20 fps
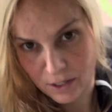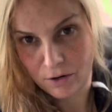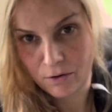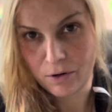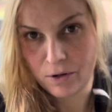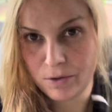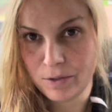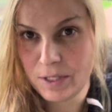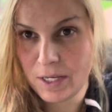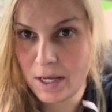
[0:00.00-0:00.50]

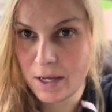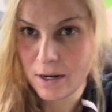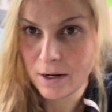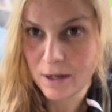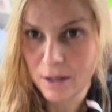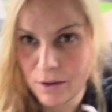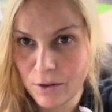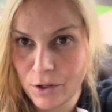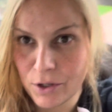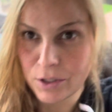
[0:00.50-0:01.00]
grows in,
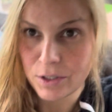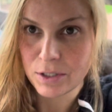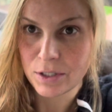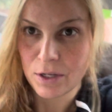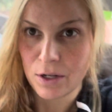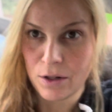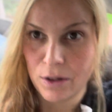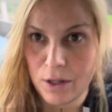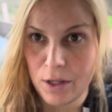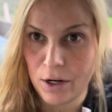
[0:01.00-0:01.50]
it looks a
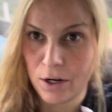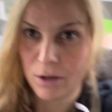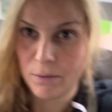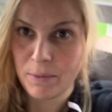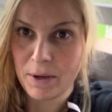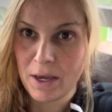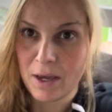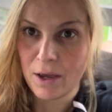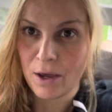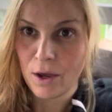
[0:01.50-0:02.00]
little
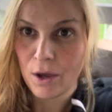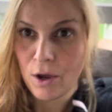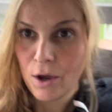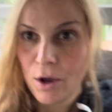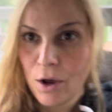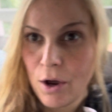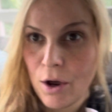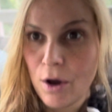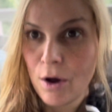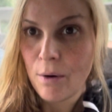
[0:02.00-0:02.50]
bit
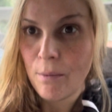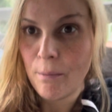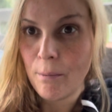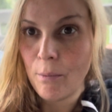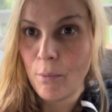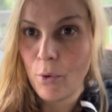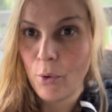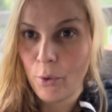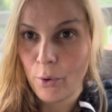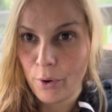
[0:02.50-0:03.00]

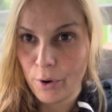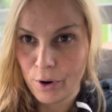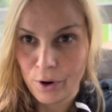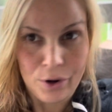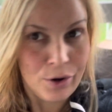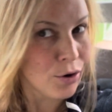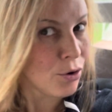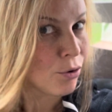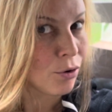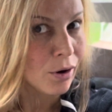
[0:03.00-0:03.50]
more
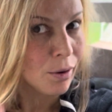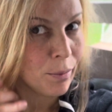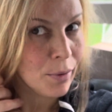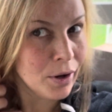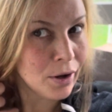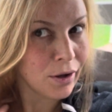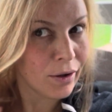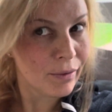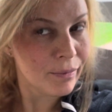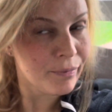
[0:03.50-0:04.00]

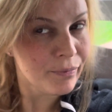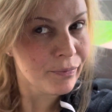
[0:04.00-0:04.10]
normal.